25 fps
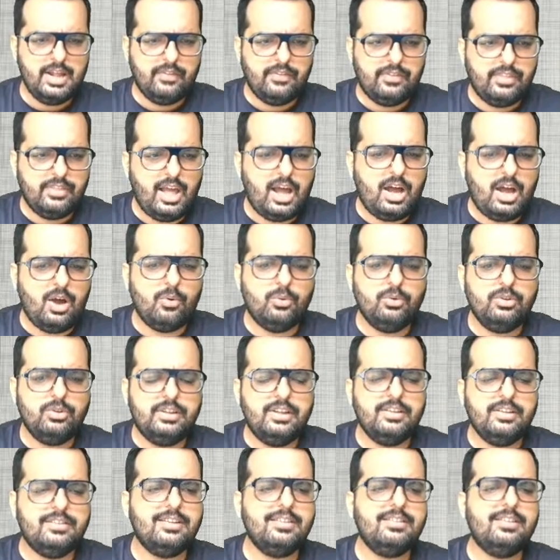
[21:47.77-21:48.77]
Now,
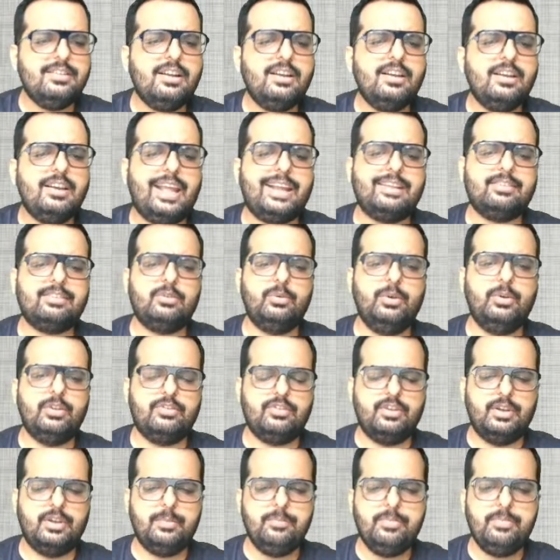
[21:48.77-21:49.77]
this is the next
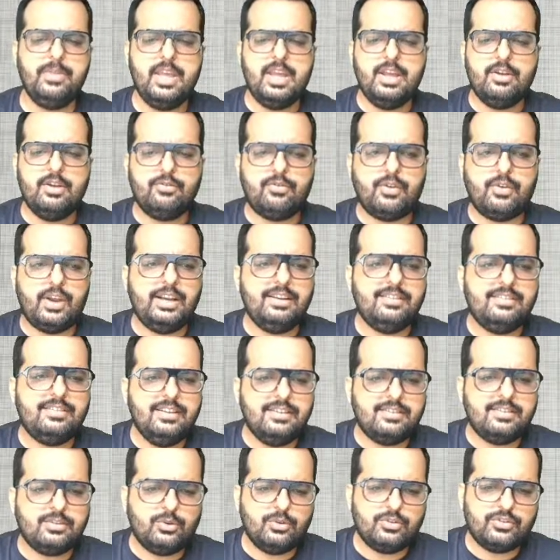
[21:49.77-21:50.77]
question. Friends,
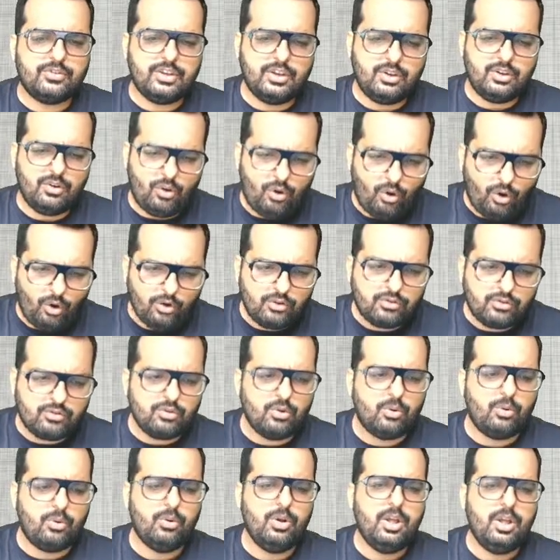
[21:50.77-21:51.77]
this question
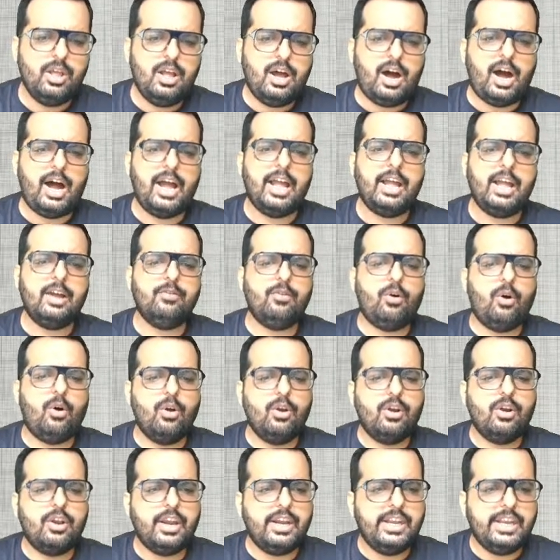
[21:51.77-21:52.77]
also I have
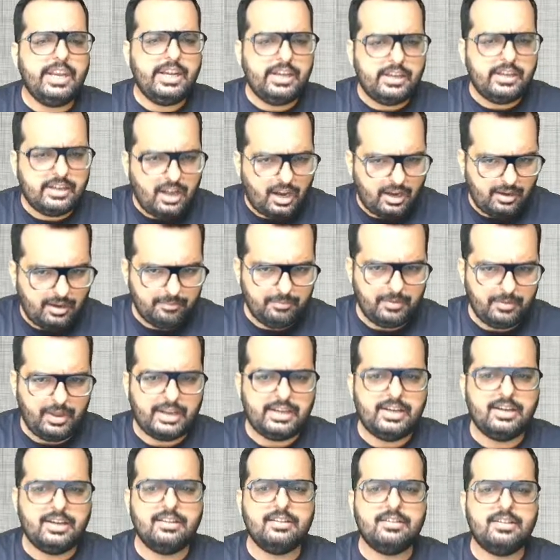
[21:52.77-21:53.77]
already done
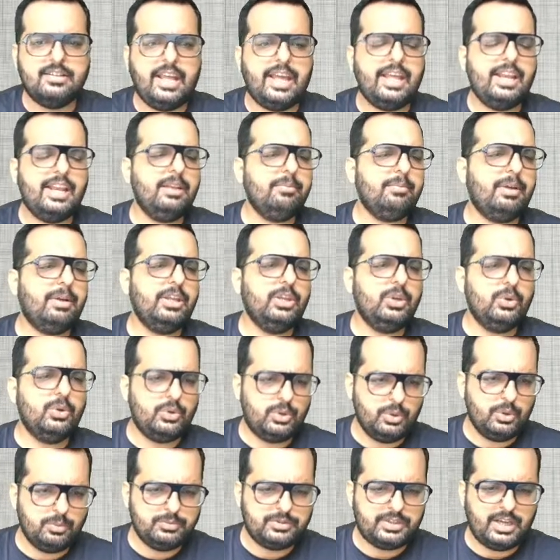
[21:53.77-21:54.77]
and it is there in my
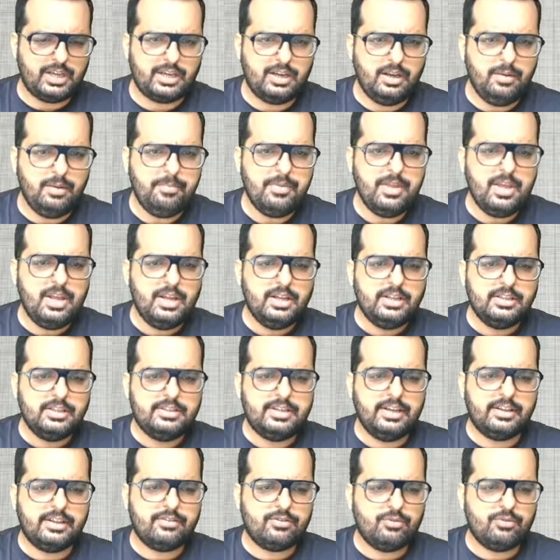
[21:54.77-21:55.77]
YouTube channel.
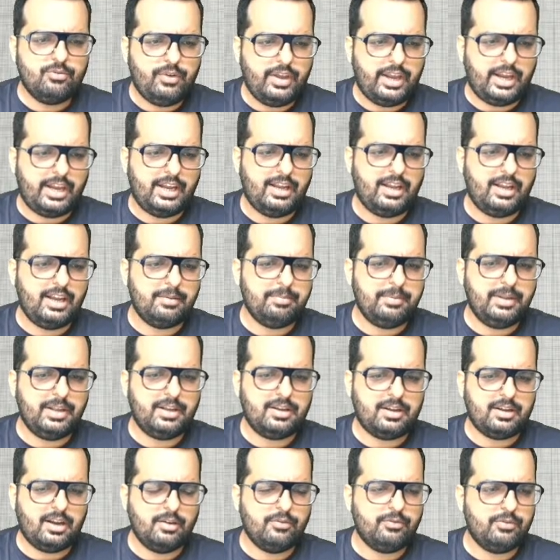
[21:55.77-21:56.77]
Just wait. Let me
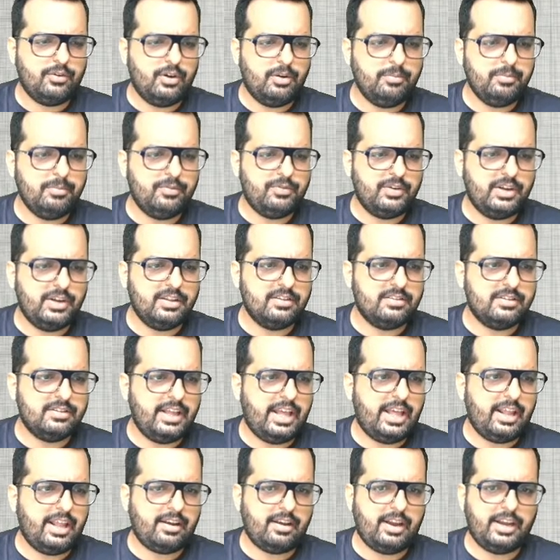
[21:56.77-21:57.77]
confirm if it is
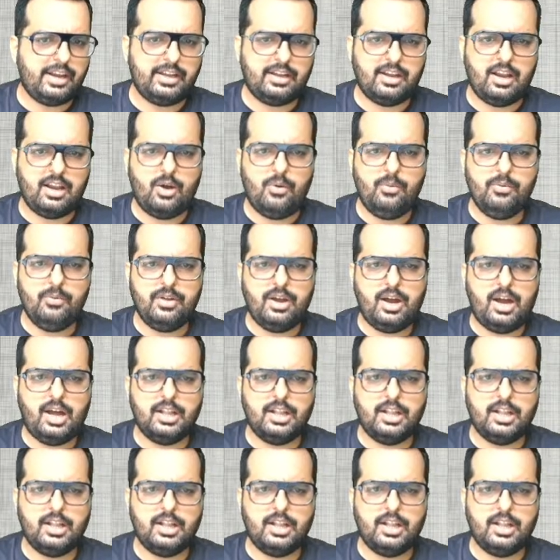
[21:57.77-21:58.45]
there right now.